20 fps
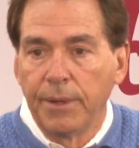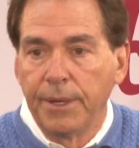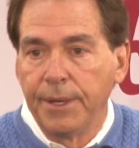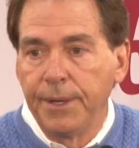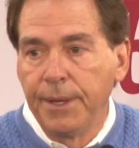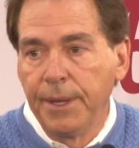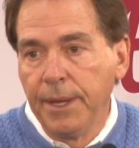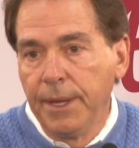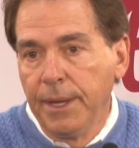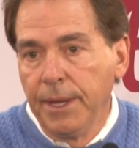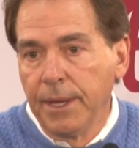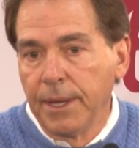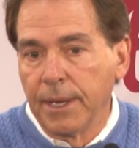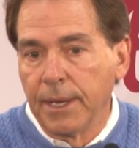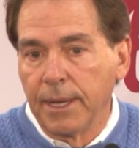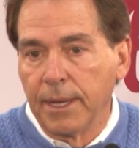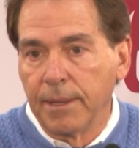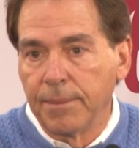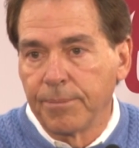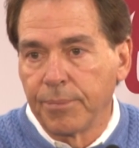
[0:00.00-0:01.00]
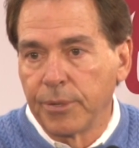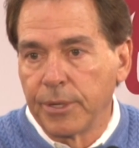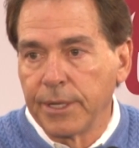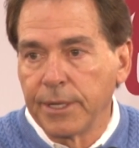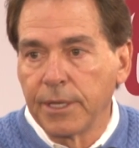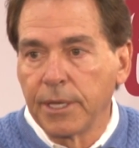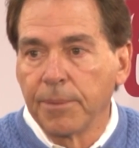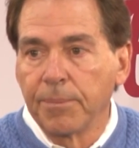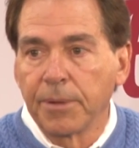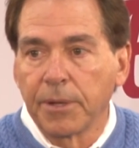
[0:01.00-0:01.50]
and pretty
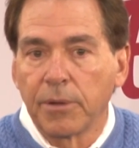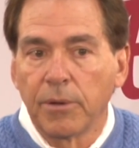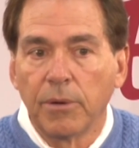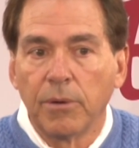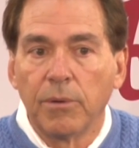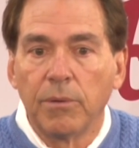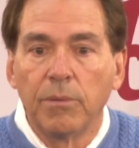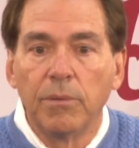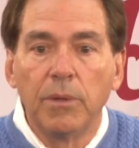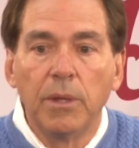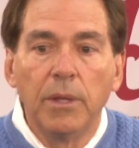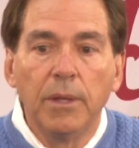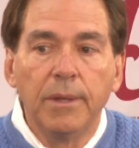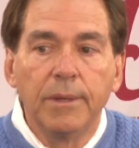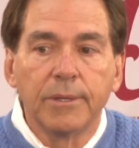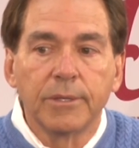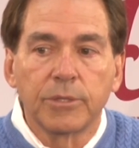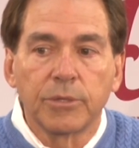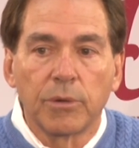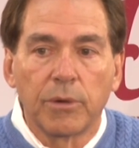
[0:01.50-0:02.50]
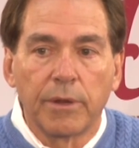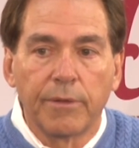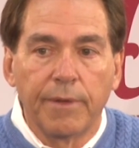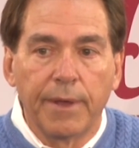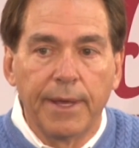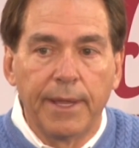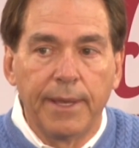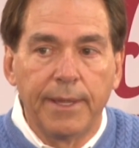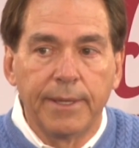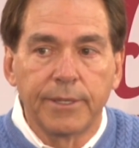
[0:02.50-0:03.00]
typical sort of
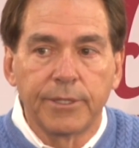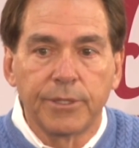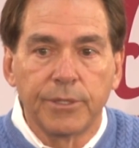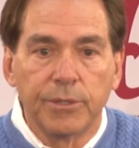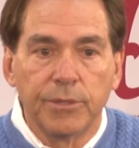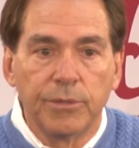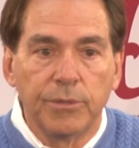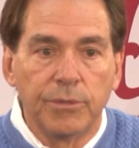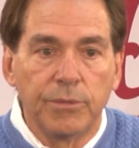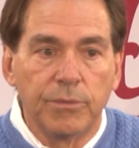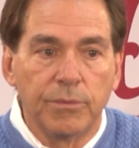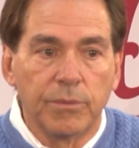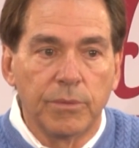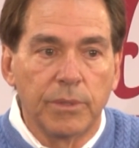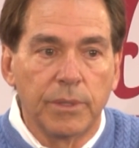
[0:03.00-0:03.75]
LSU